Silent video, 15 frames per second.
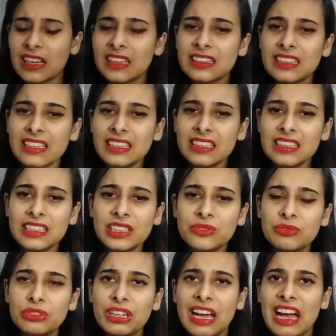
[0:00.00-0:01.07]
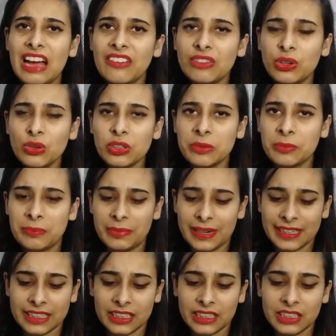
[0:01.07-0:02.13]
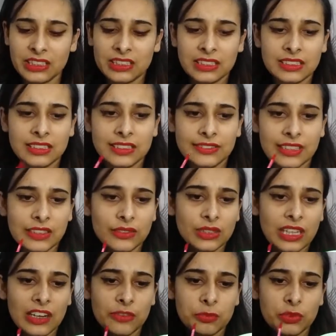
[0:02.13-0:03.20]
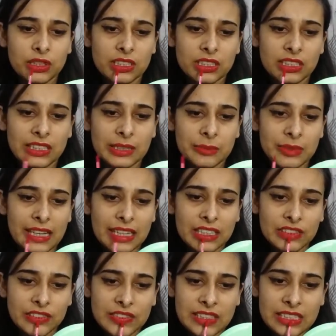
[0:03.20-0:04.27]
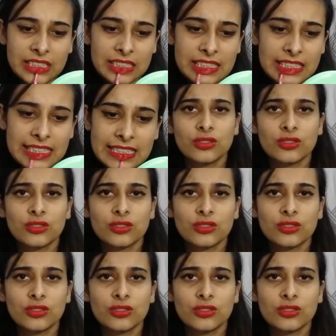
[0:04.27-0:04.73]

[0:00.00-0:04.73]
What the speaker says: I think it would have looked better if I would have put a lip liner first.